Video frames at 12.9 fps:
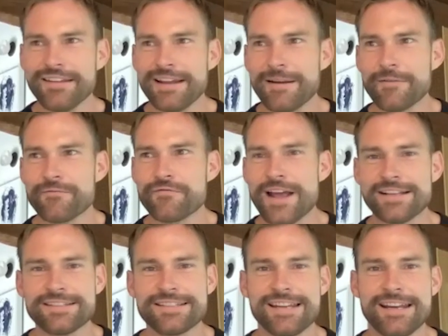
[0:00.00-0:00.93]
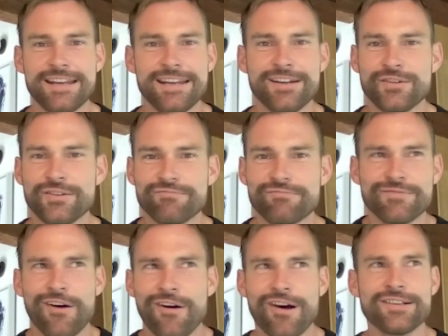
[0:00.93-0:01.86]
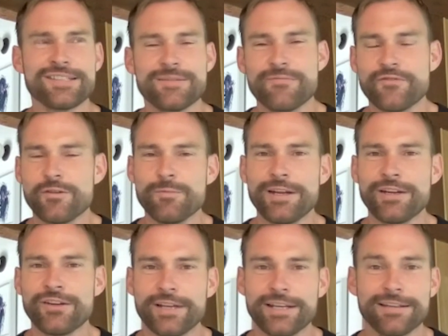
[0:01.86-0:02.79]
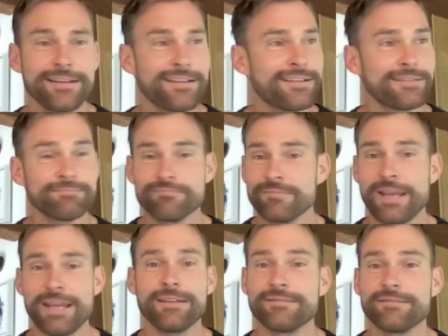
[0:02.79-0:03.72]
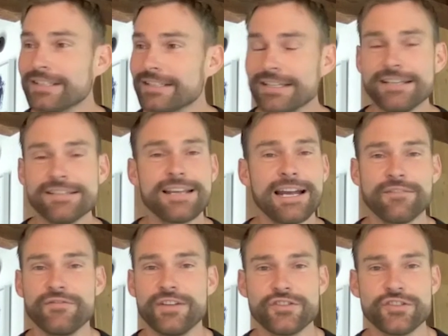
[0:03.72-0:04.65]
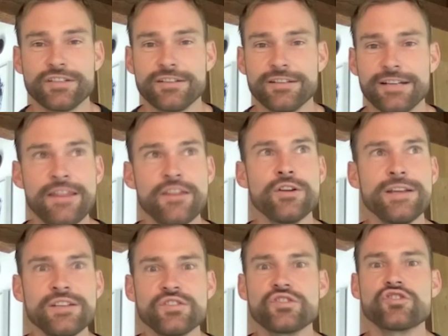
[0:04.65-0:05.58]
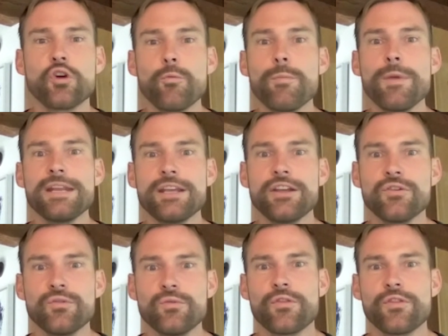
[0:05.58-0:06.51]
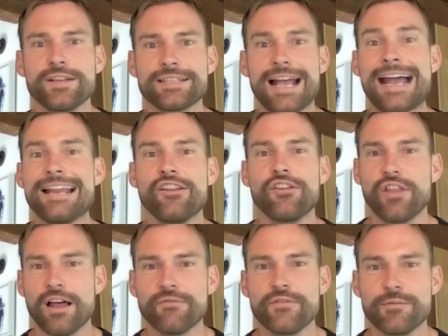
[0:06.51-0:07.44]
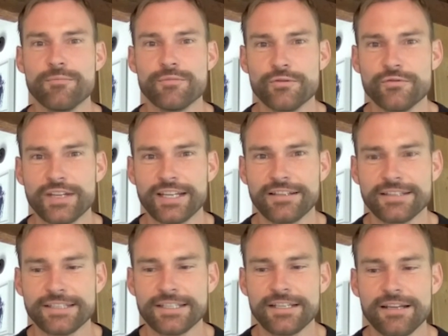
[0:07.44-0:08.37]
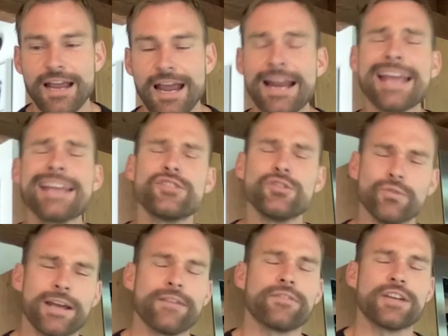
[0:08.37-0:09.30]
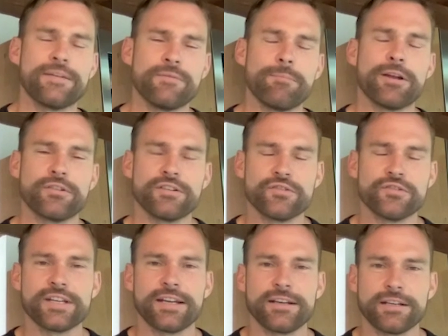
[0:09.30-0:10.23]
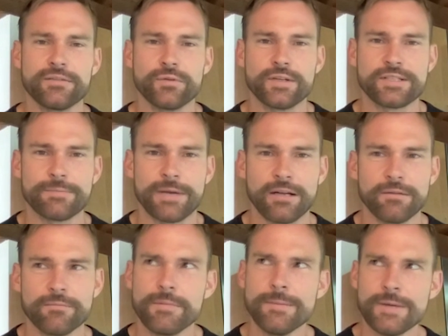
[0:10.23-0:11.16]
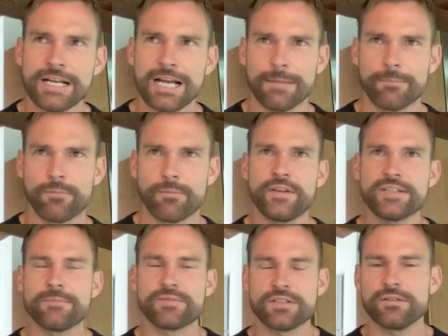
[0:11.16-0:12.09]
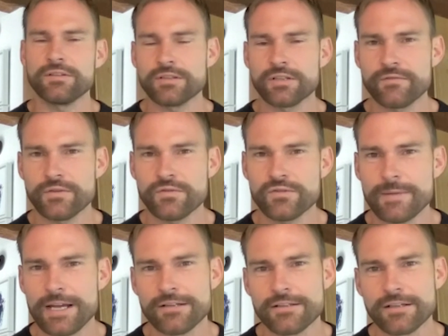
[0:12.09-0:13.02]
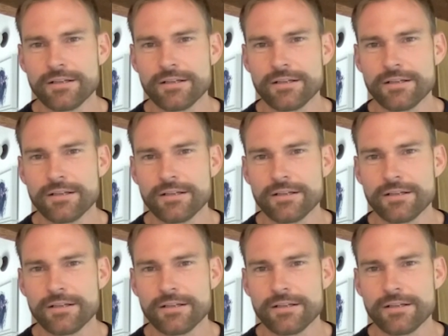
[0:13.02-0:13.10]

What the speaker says: like fascinating, awesome filmmaker. You're like, hey, he's got a vision. And there is so many cool things. I love the movie. Right. And I do have a better understanding of what it's about. Maybe a couple things I'm still a little confused about,